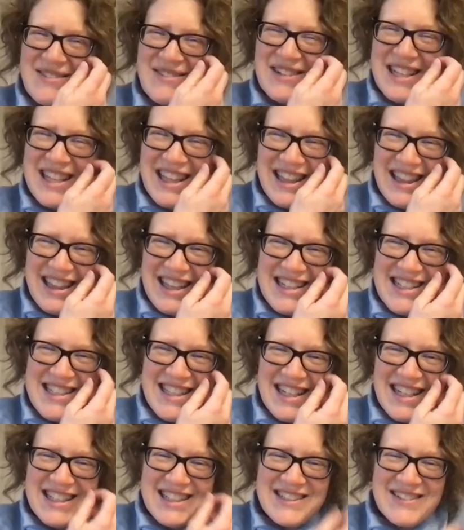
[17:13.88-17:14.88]
one of the things
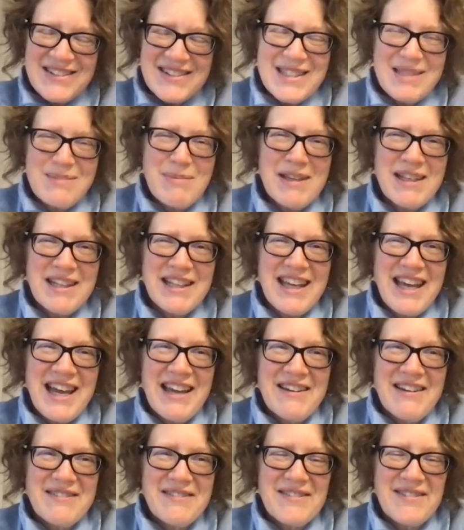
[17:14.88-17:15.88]
that it's always been
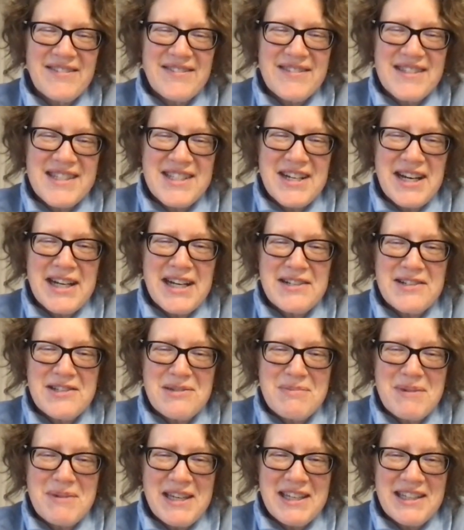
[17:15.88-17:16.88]
kind of
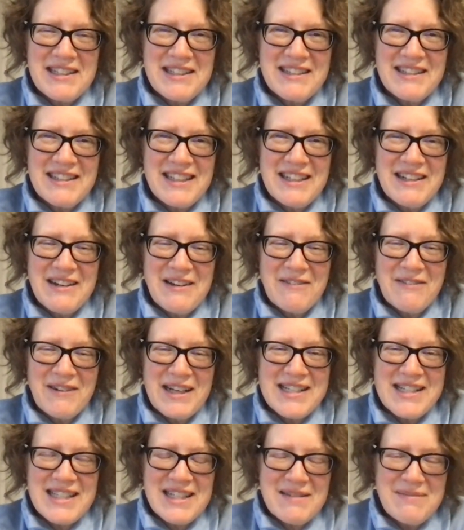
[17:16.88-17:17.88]
strange being,
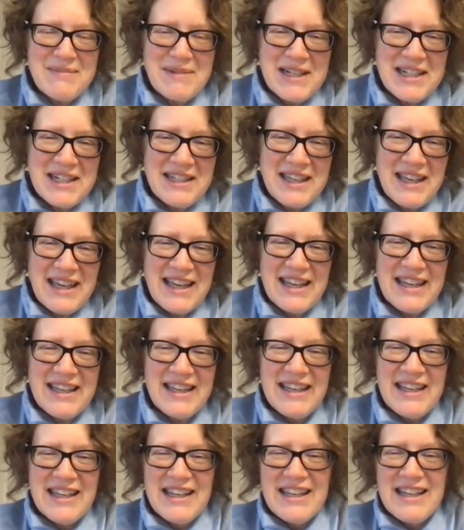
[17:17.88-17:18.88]
raised in America,
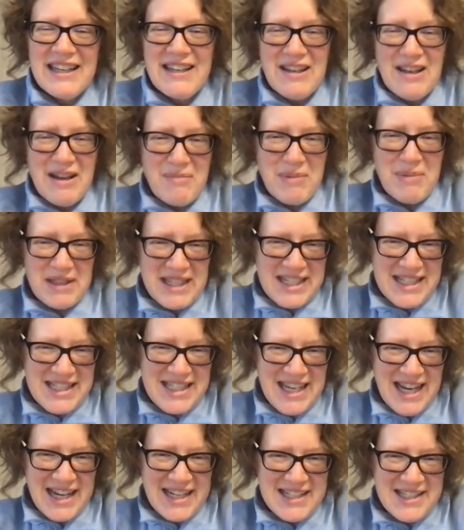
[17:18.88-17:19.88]
but these
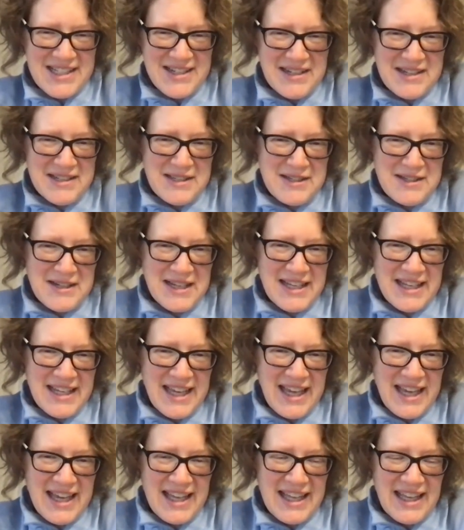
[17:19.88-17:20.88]
ties to
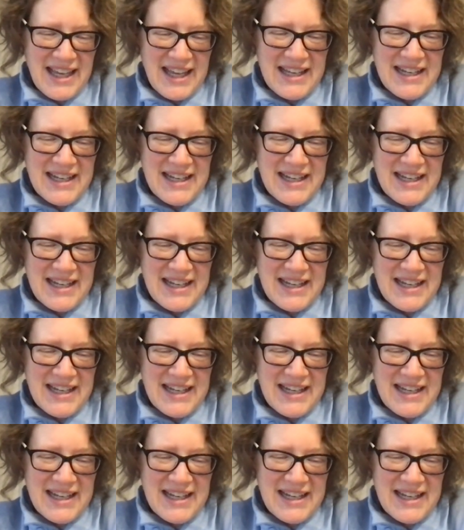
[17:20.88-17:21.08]
Australia.